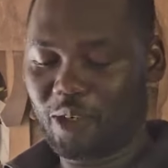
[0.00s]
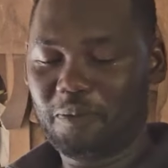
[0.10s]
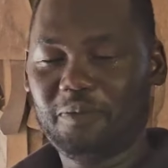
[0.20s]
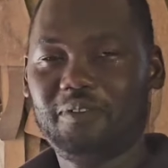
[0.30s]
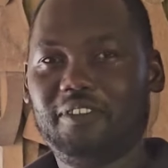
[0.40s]
And
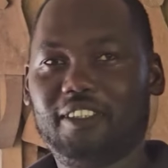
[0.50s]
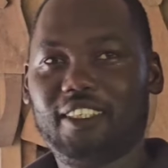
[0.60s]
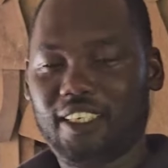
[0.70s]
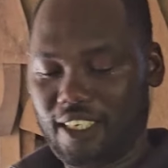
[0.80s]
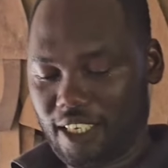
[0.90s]

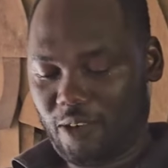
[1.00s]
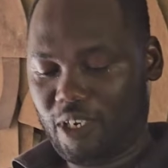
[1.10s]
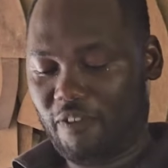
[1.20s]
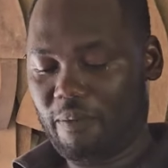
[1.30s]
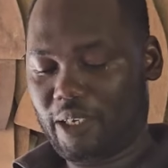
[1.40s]
I
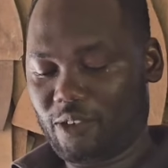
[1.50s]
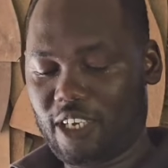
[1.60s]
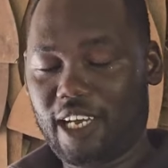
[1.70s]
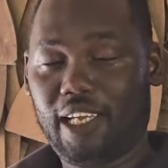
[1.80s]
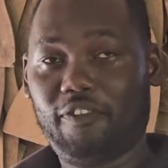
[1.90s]
have to make
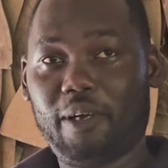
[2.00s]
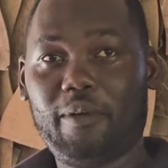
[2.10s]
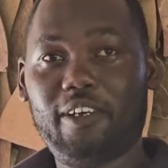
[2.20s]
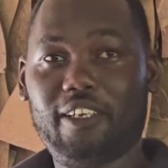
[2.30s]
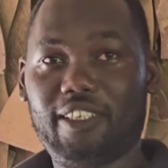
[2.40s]
another from
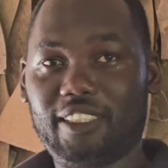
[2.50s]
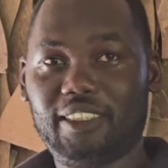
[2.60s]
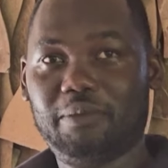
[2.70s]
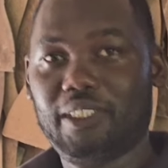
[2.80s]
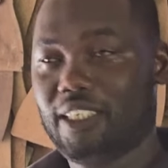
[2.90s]
early, you
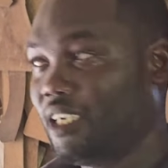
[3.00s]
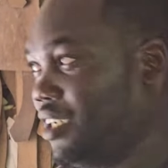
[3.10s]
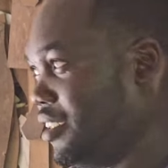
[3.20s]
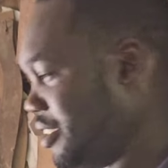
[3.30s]
see me, because